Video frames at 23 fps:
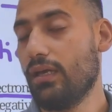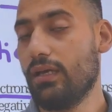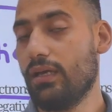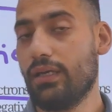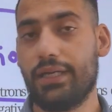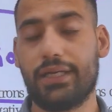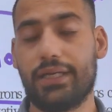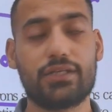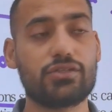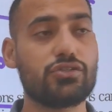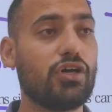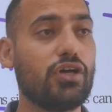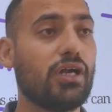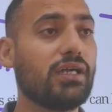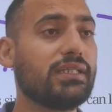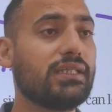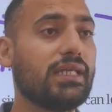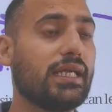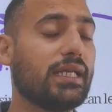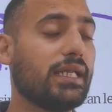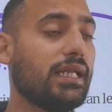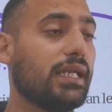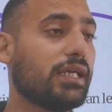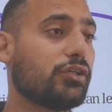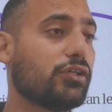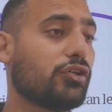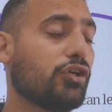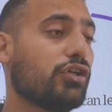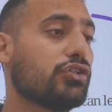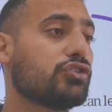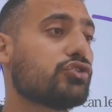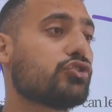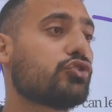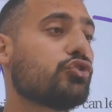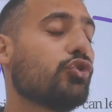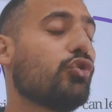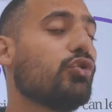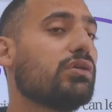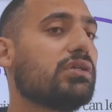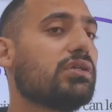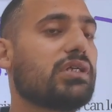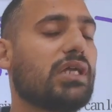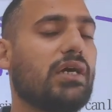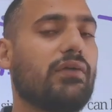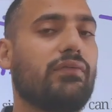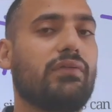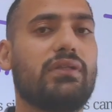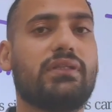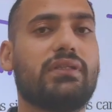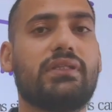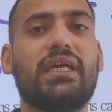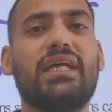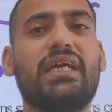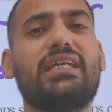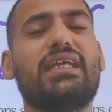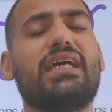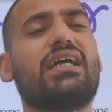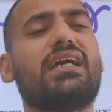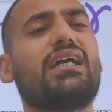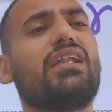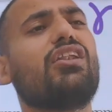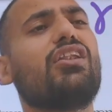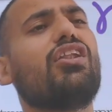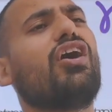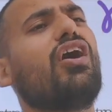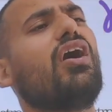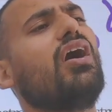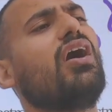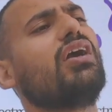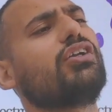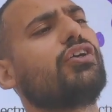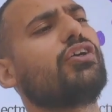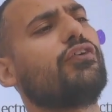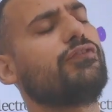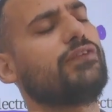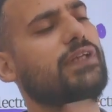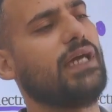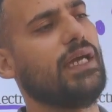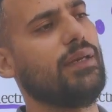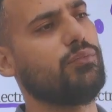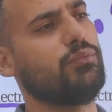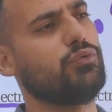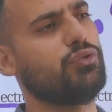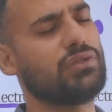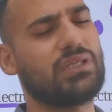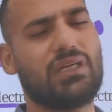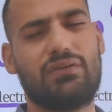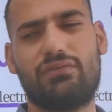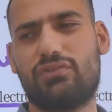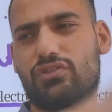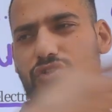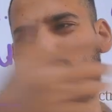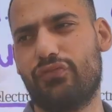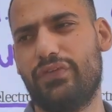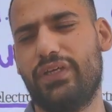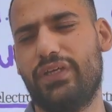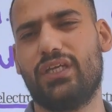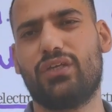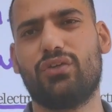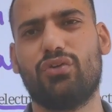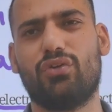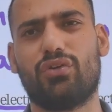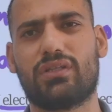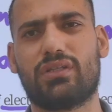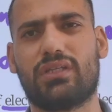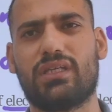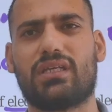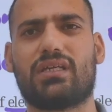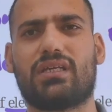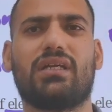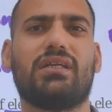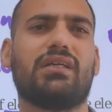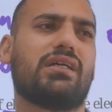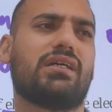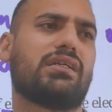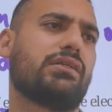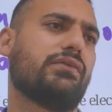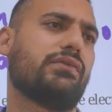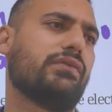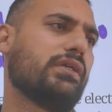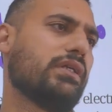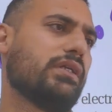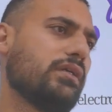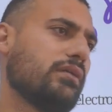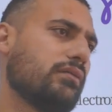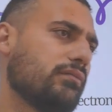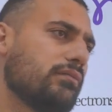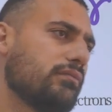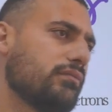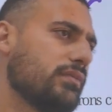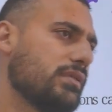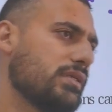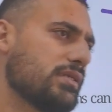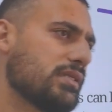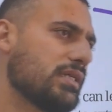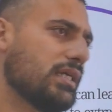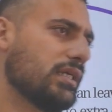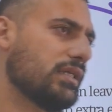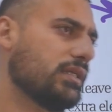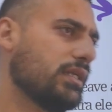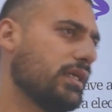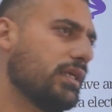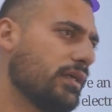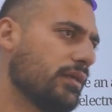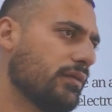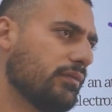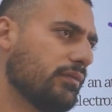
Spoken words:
It is not that electrons don't travel. They take a lot of time to travel, so we ignore their conductivity. Is that clear?